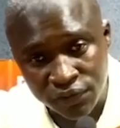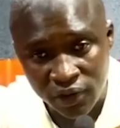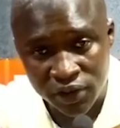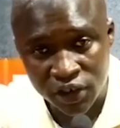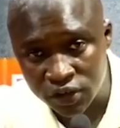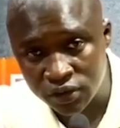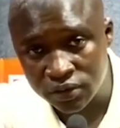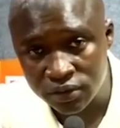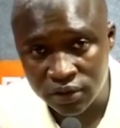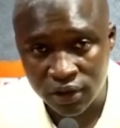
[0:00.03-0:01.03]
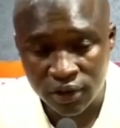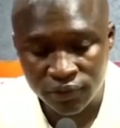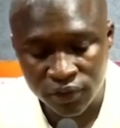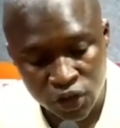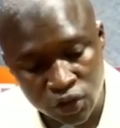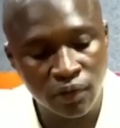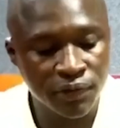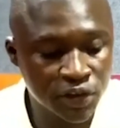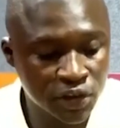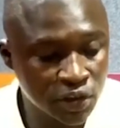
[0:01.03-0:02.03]
foundation for this
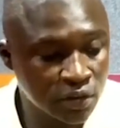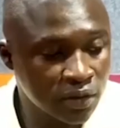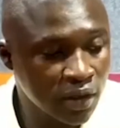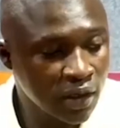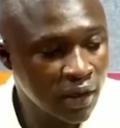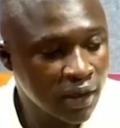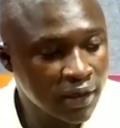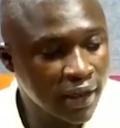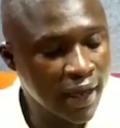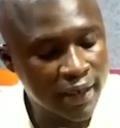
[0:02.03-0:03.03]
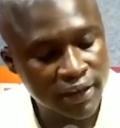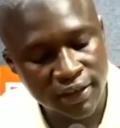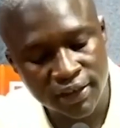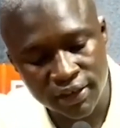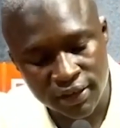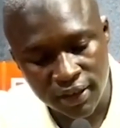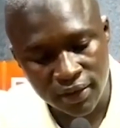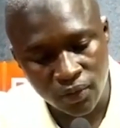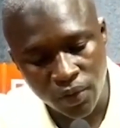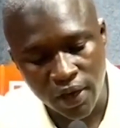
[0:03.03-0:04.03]
conversation. The assets
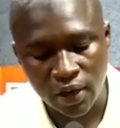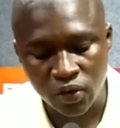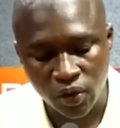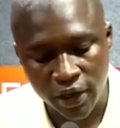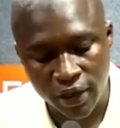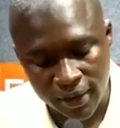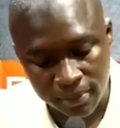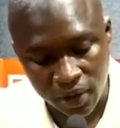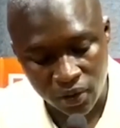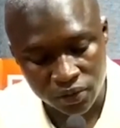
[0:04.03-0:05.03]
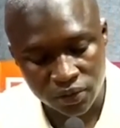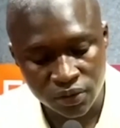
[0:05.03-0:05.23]
we are talking about